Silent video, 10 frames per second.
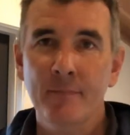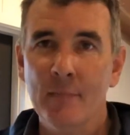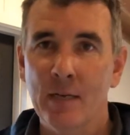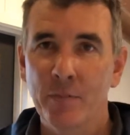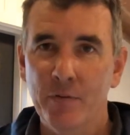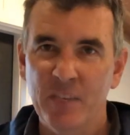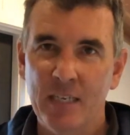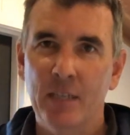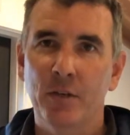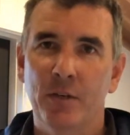and we've
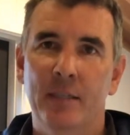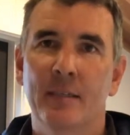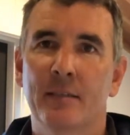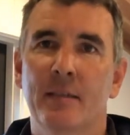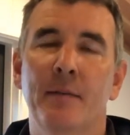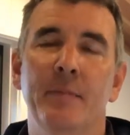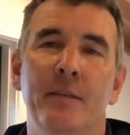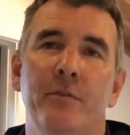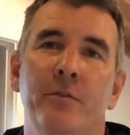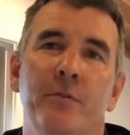seen a lot of dust coming
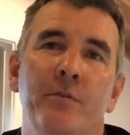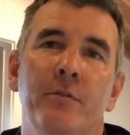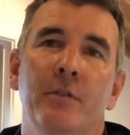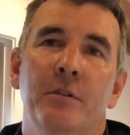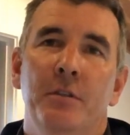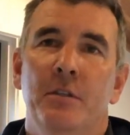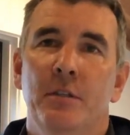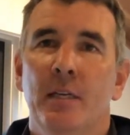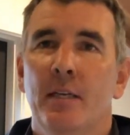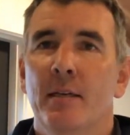through to the
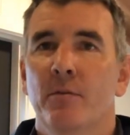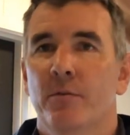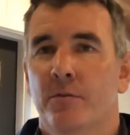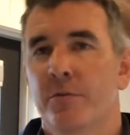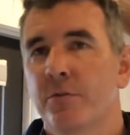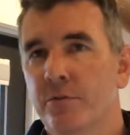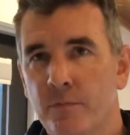city or through